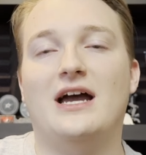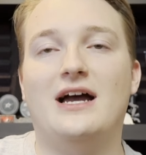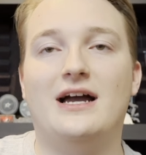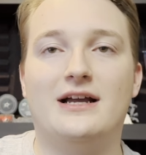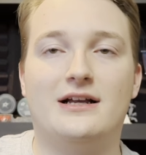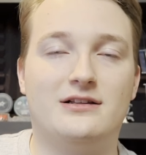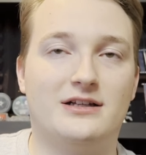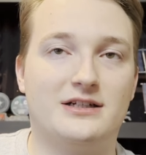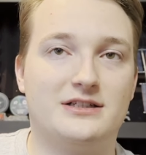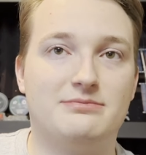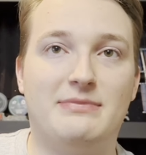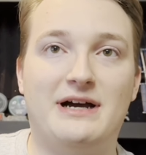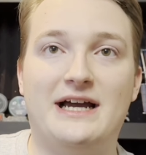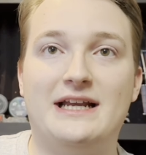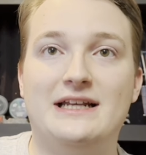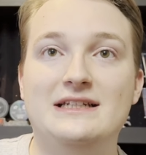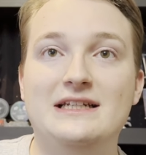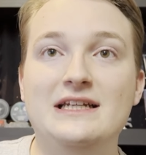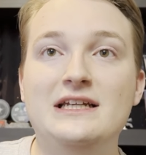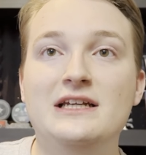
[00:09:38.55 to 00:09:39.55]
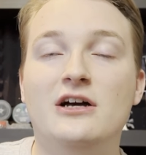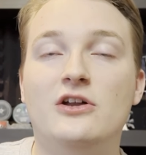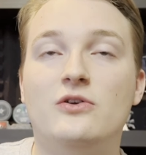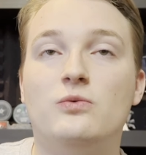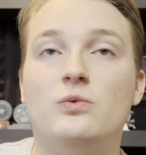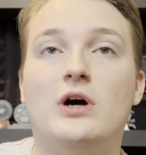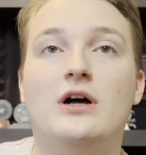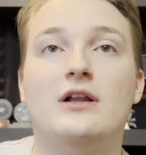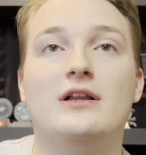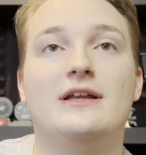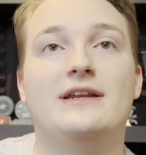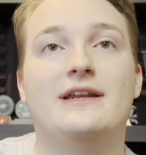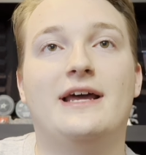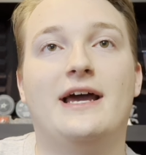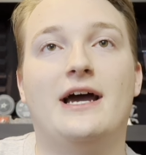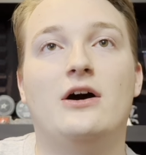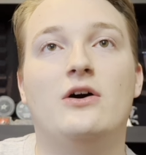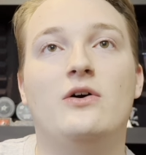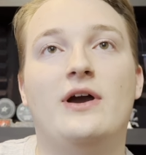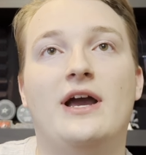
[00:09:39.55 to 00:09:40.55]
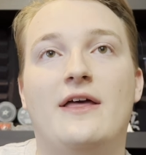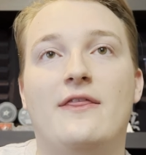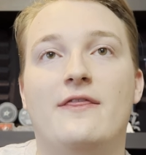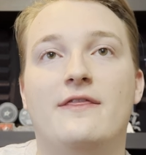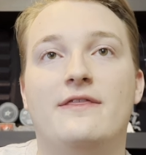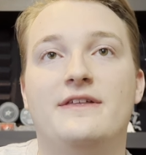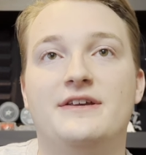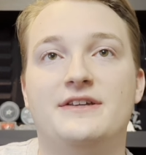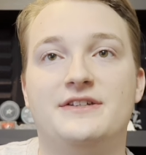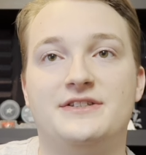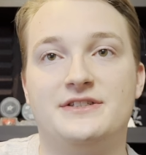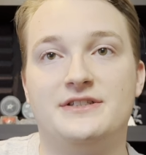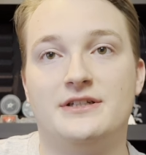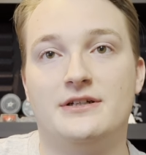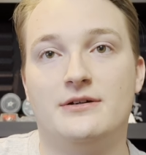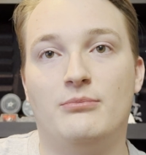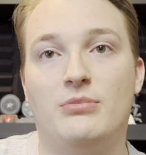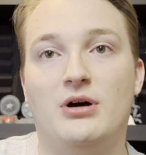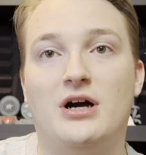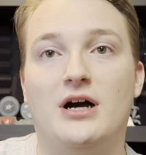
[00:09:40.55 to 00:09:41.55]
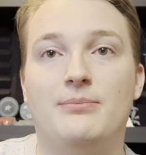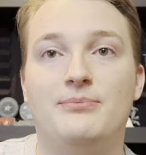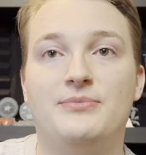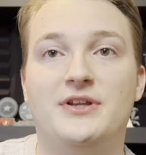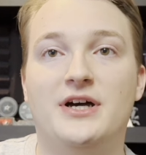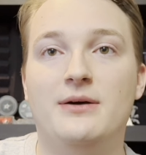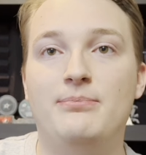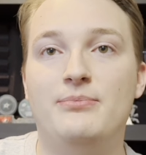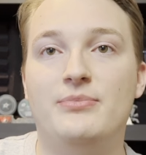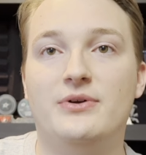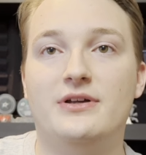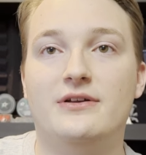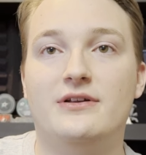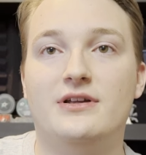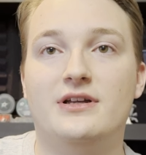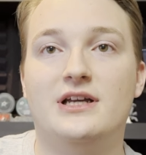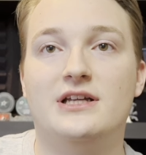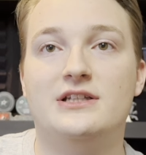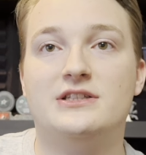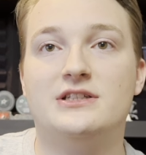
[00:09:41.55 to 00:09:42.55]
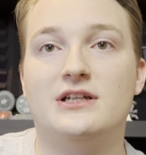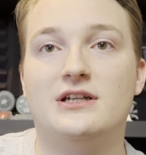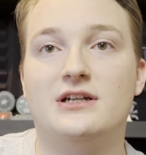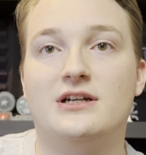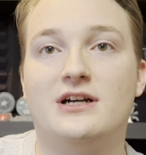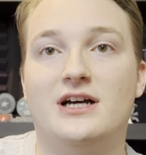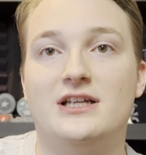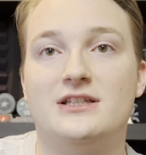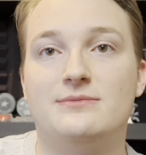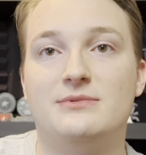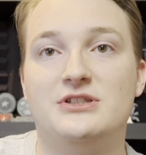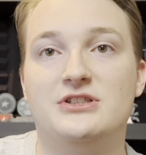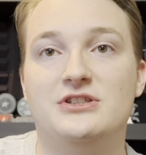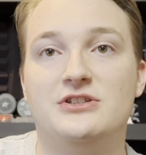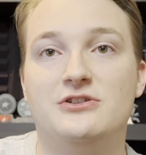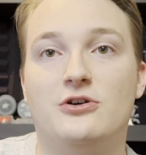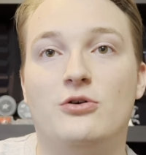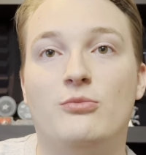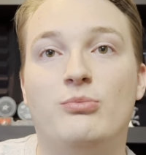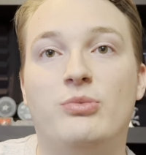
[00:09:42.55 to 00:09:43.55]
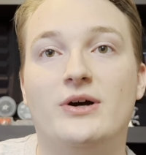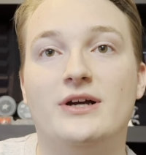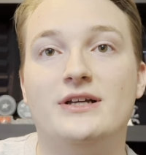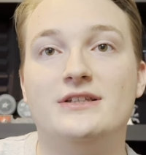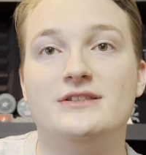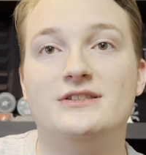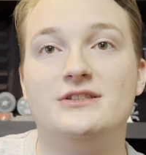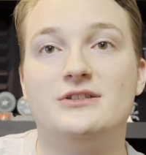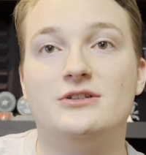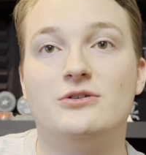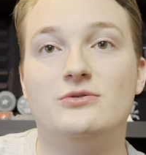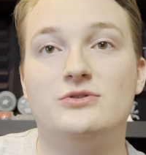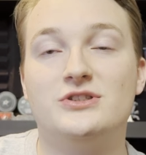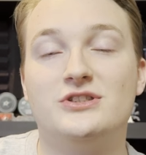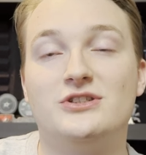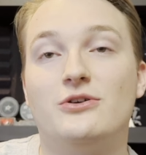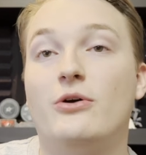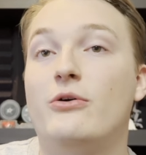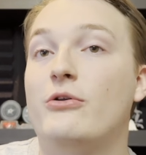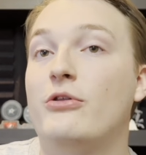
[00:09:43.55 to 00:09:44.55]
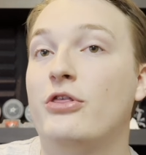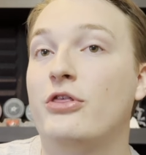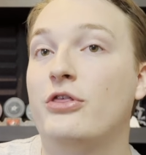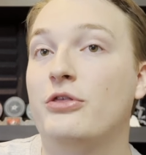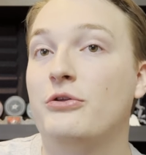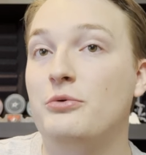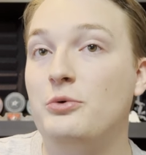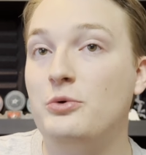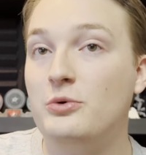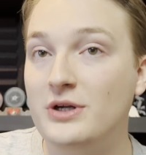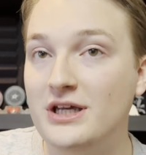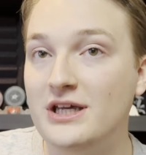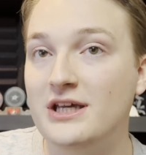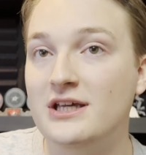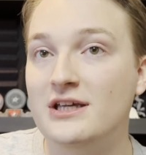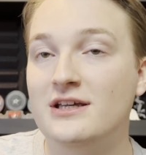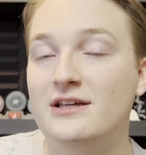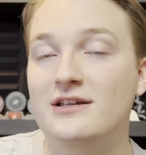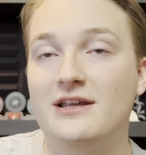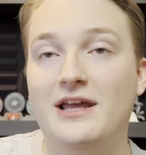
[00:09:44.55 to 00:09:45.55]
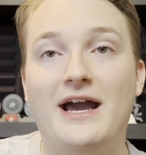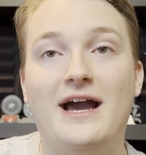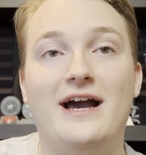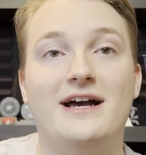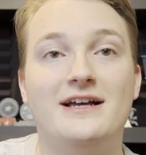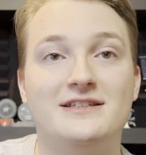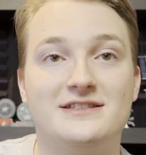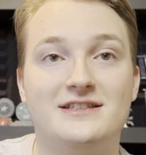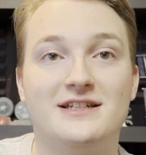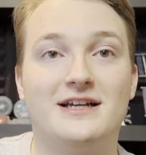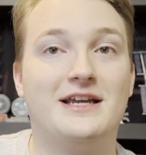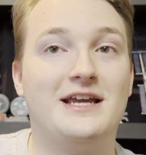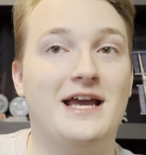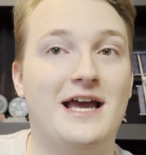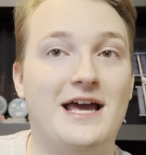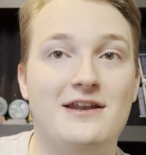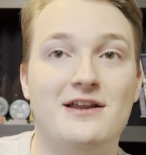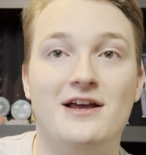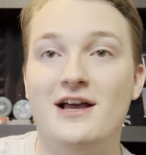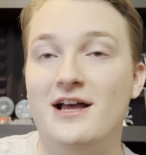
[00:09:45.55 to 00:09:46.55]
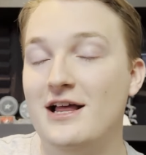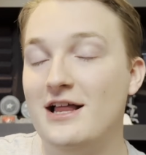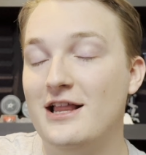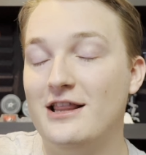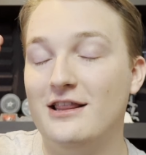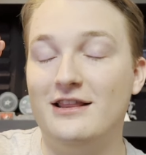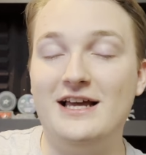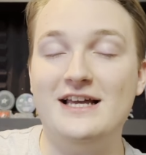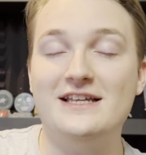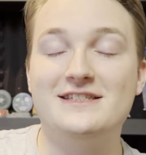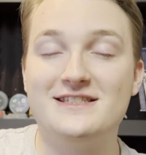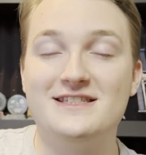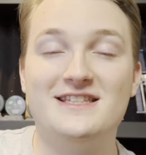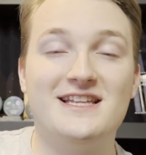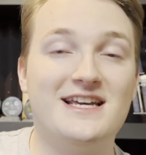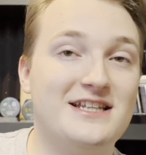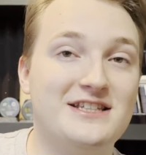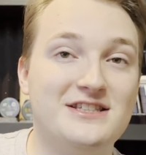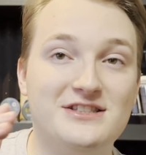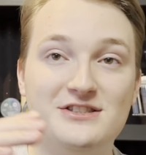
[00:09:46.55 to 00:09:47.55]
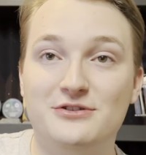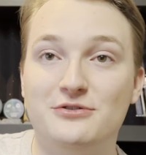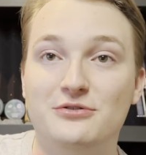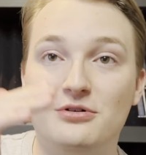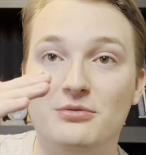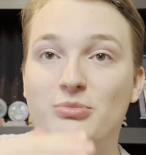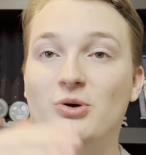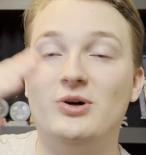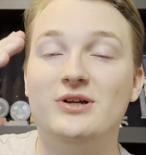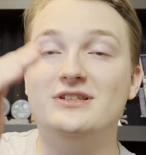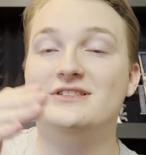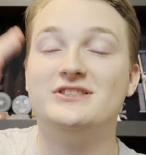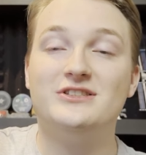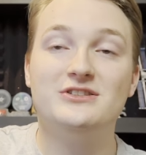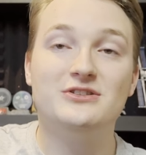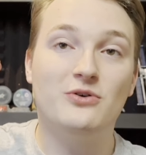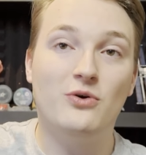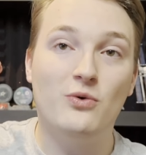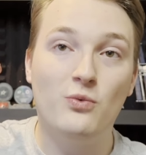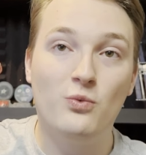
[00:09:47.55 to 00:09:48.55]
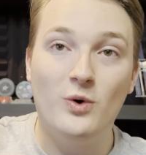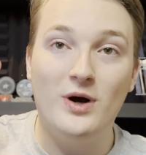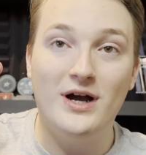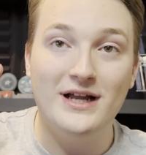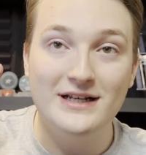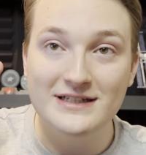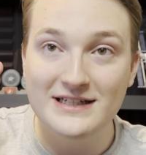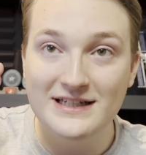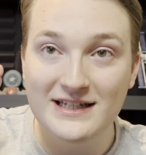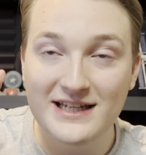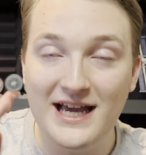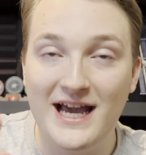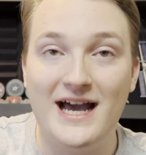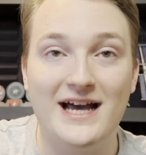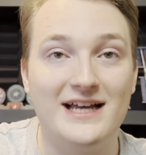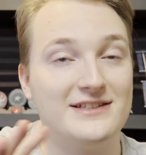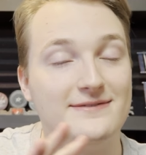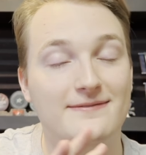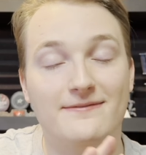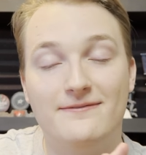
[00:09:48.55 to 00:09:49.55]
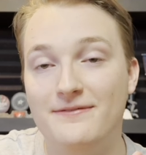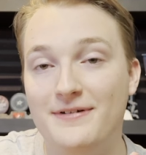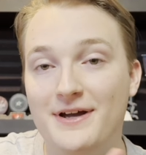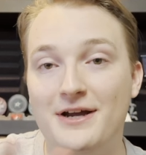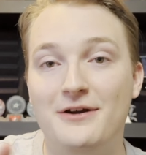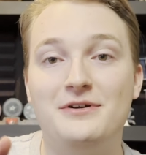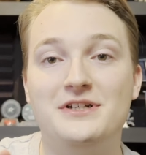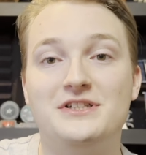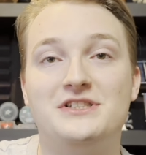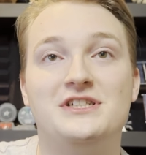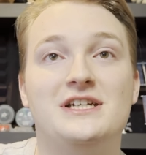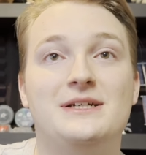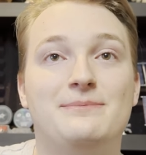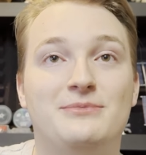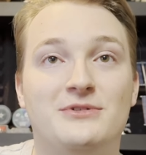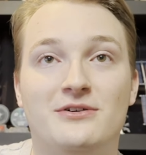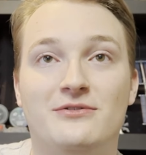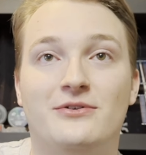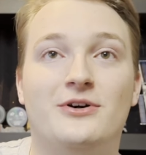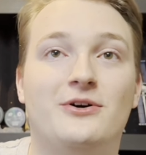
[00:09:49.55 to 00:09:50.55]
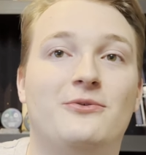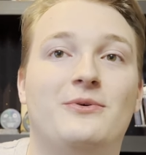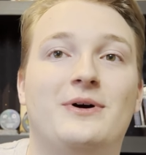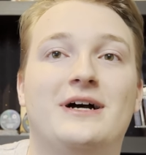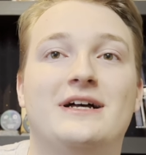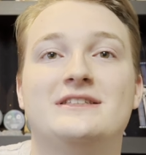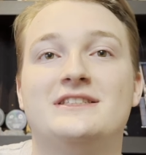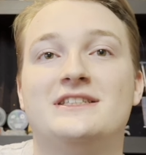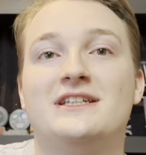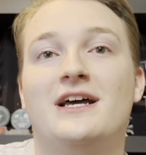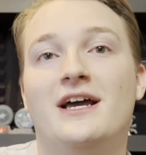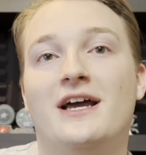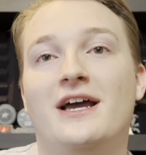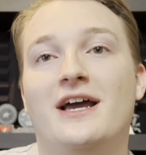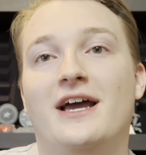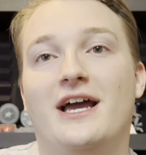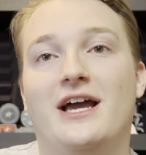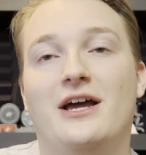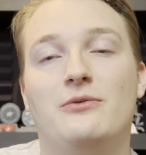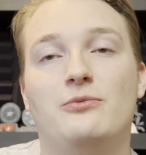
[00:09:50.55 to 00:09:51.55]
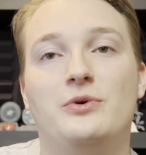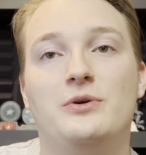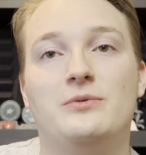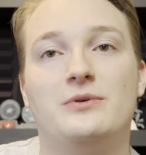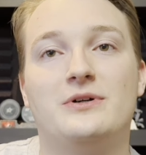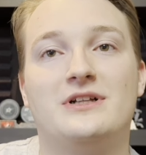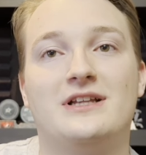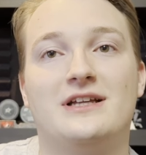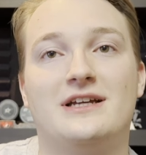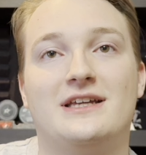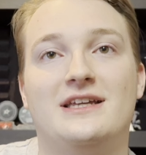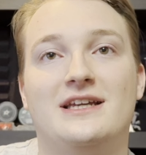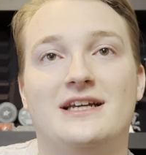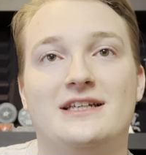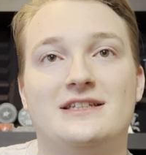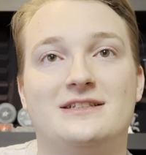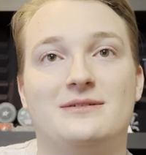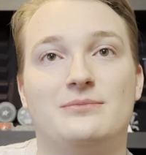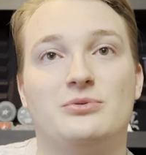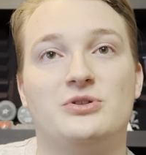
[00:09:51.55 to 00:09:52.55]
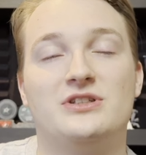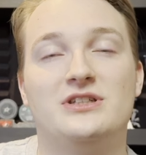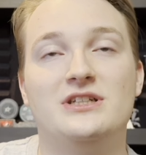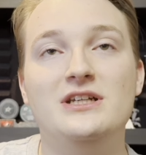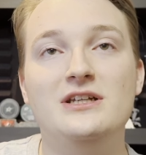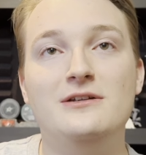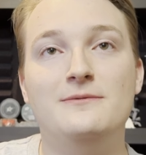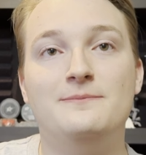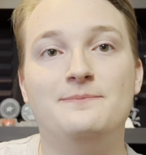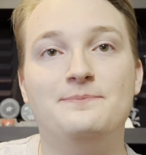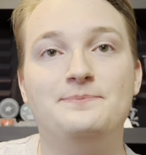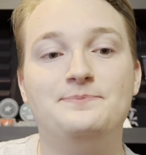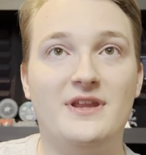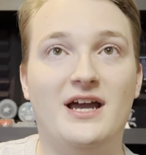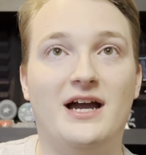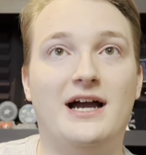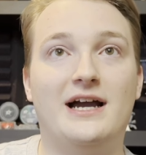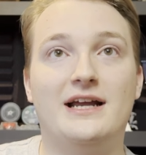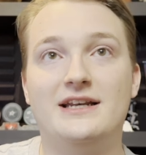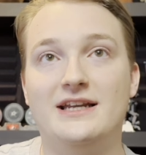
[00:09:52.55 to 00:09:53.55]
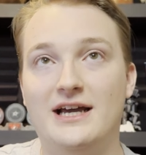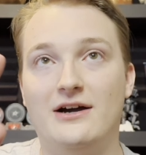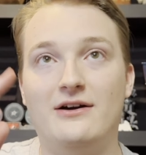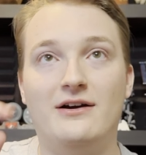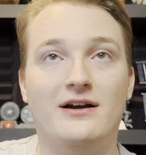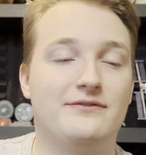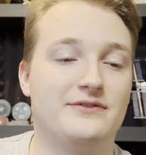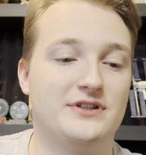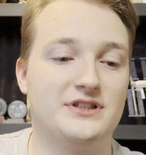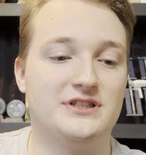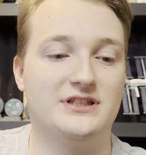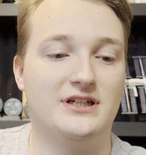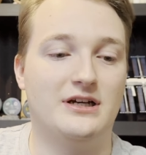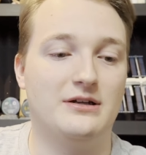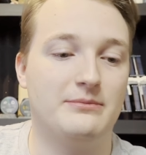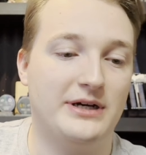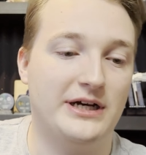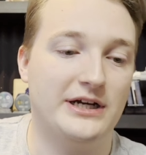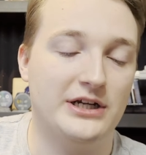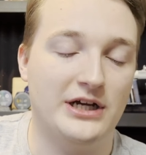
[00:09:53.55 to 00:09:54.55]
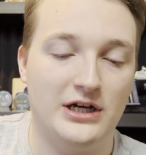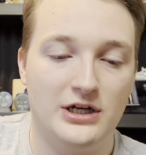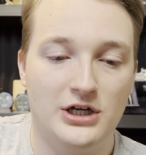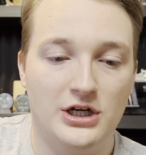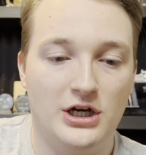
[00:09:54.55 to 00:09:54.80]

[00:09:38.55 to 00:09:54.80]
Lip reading: I clicked my Neon wallet now, and this popped up. It's going to cost me 0.003 gas. Again, less than 0.01 gas. Very cheap to vote once, and we will click yes to proceed. I now have to sign my